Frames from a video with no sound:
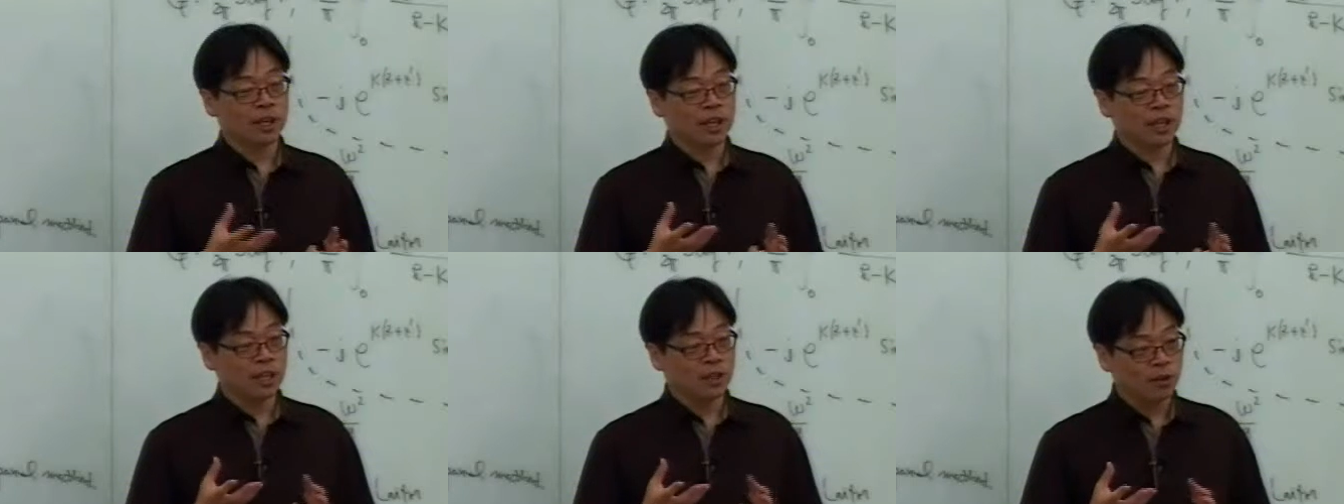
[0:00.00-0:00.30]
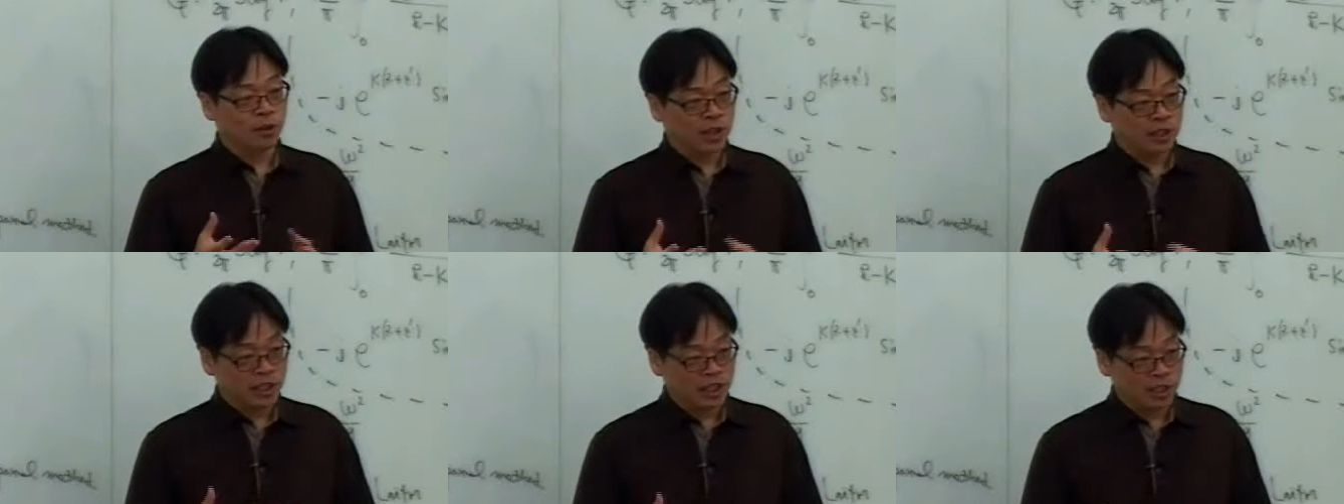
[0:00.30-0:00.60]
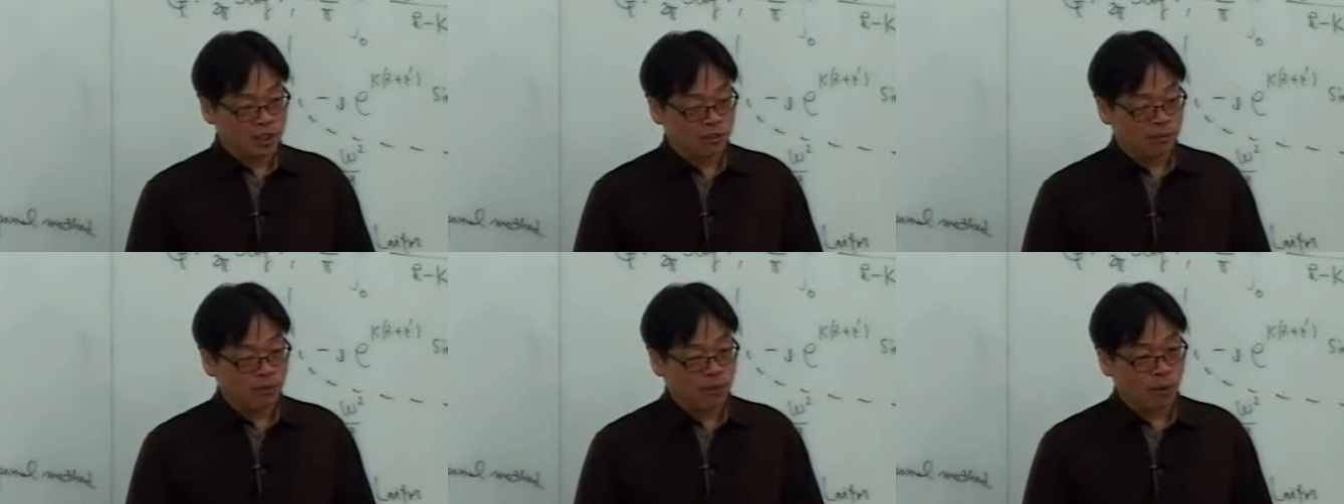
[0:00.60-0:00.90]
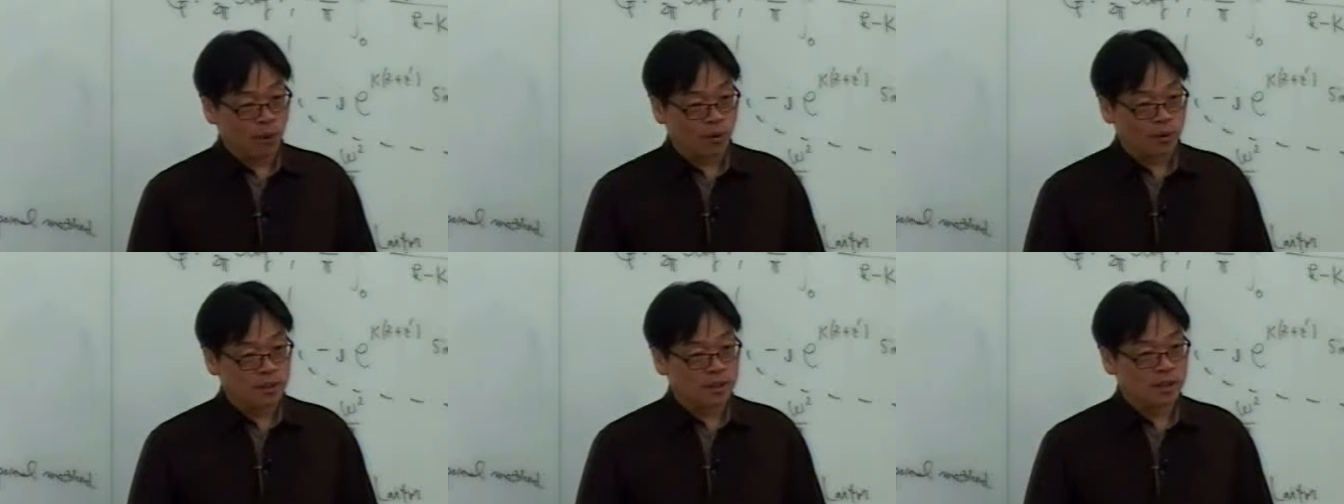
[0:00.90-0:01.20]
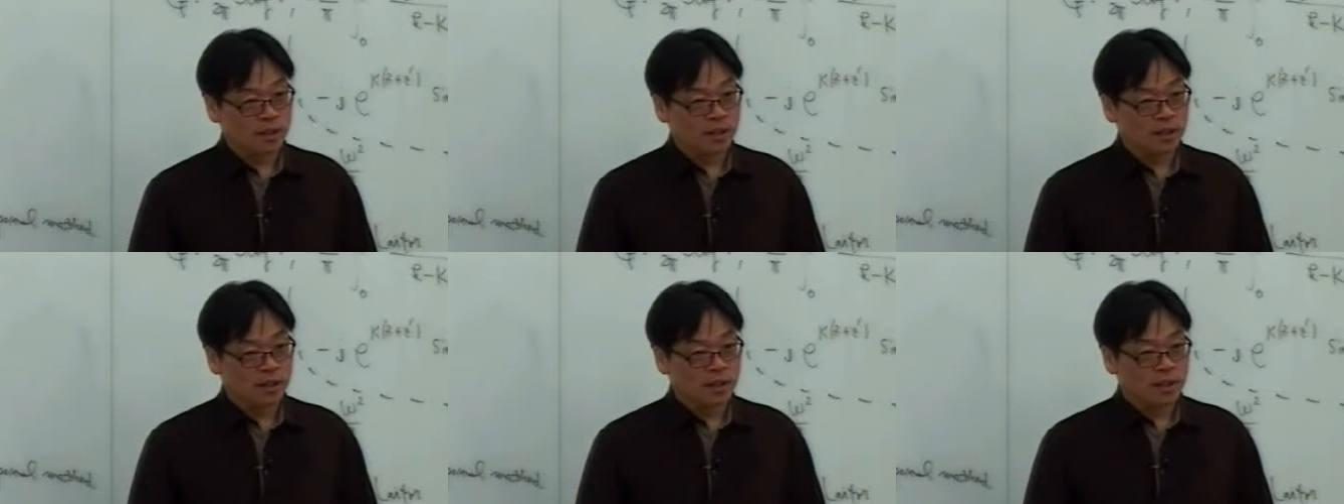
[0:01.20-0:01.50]
can get a radiation
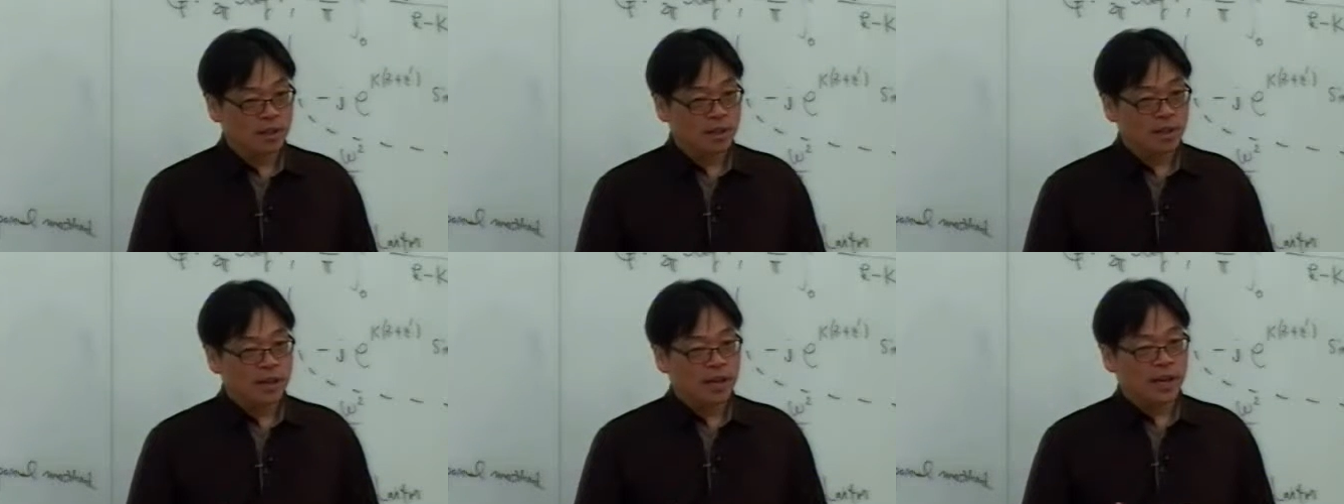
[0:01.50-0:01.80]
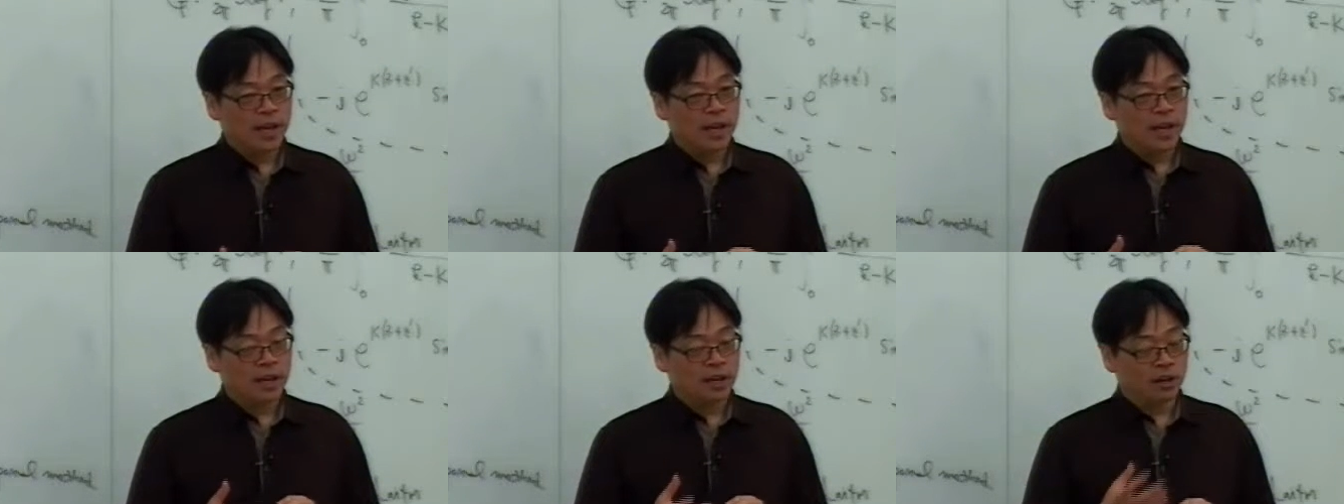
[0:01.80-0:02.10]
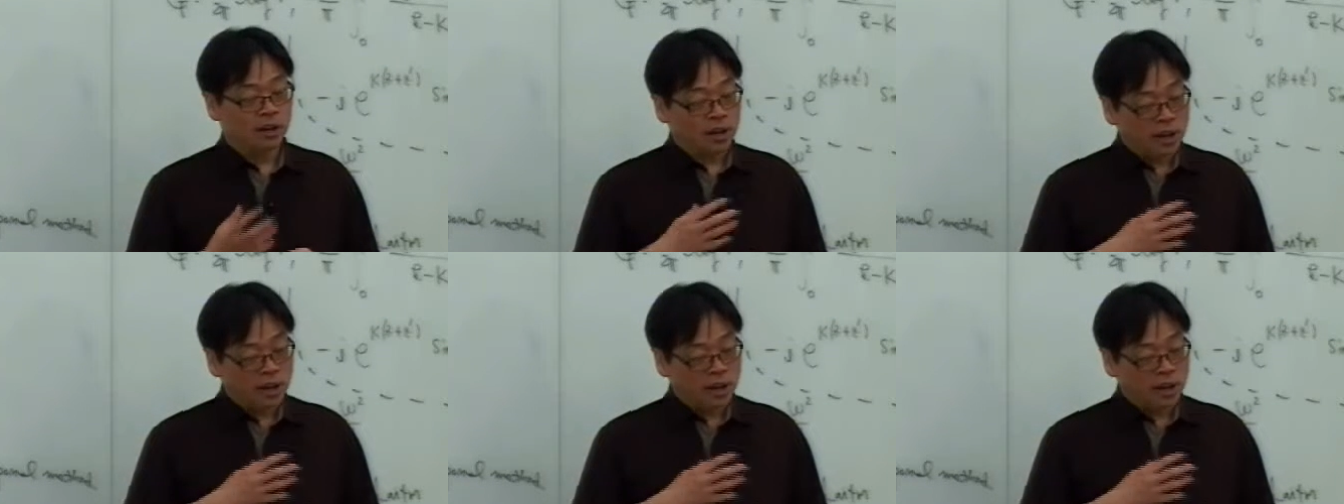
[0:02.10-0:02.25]
force. And